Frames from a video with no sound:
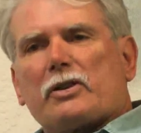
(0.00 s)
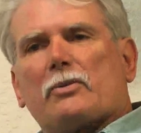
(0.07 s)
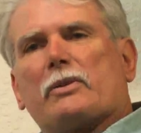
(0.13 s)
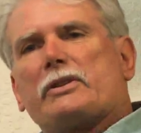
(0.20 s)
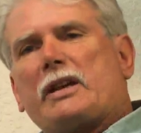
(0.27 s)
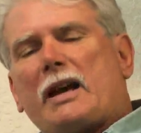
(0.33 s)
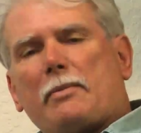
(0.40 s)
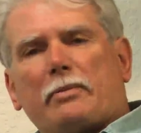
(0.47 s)

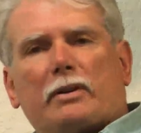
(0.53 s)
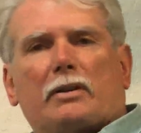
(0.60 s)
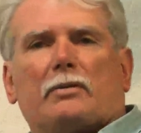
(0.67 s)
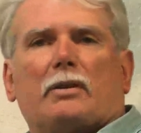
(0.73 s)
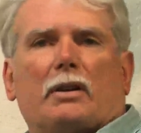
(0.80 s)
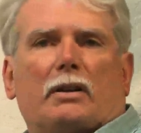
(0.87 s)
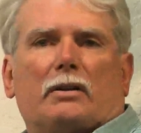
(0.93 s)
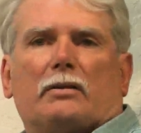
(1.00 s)
interesting what's
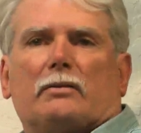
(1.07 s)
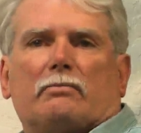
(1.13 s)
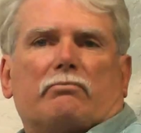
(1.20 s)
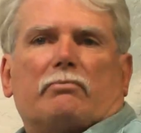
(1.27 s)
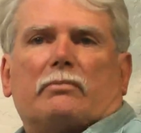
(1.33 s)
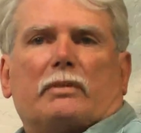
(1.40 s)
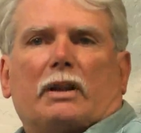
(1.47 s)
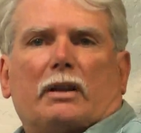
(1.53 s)
happened in
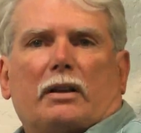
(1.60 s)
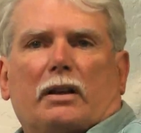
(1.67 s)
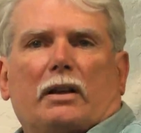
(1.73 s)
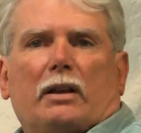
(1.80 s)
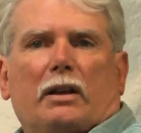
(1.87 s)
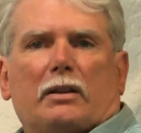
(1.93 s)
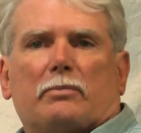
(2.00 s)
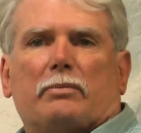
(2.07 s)

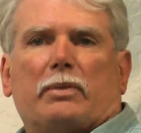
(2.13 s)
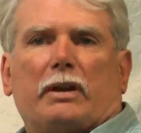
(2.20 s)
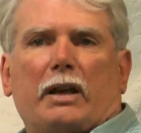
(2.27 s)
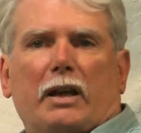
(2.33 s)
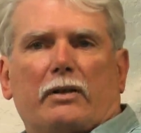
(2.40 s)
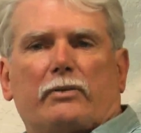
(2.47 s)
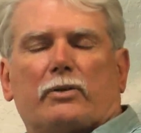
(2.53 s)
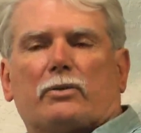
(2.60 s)

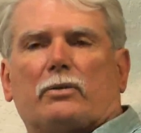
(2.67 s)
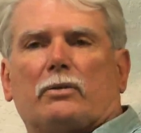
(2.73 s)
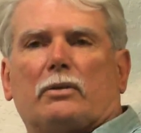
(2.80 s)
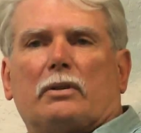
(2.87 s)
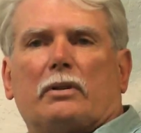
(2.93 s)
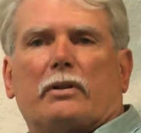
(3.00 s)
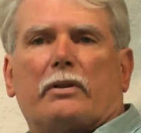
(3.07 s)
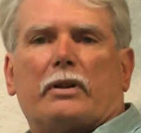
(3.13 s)

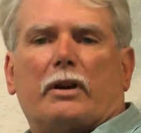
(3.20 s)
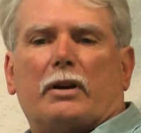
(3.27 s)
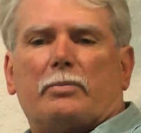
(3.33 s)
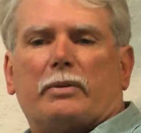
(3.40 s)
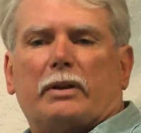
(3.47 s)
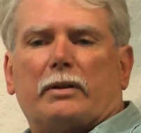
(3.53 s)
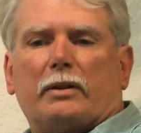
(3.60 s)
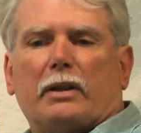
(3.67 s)
behavioral
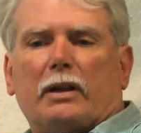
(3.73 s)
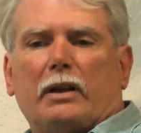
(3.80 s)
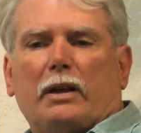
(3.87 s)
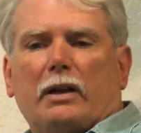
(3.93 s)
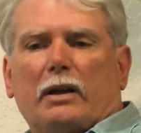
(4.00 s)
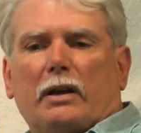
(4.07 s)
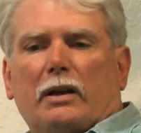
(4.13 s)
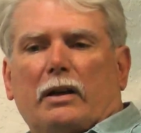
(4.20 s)
therapy.
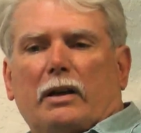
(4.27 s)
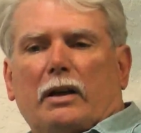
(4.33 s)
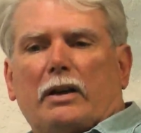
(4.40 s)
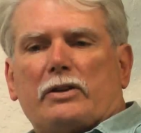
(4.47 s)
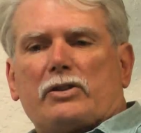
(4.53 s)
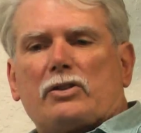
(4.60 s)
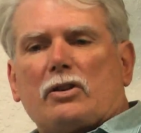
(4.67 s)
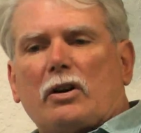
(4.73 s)

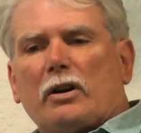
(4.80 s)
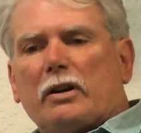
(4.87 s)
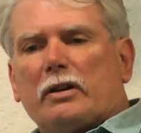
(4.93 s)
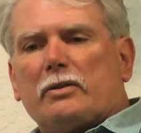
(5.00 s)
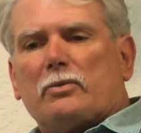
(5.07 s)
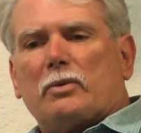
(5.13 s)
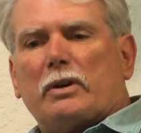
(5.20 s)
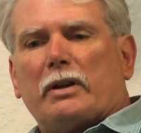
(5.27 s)
It
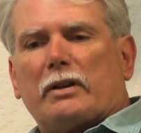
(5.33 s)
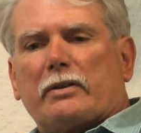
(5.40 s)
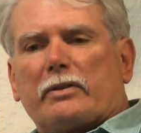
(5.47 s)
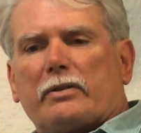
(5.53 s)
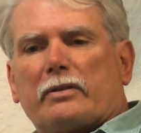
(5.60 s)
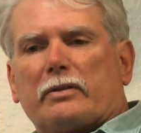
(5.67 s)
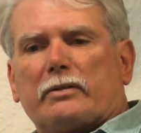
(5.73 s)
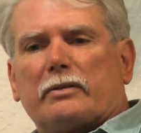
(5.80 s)
started with,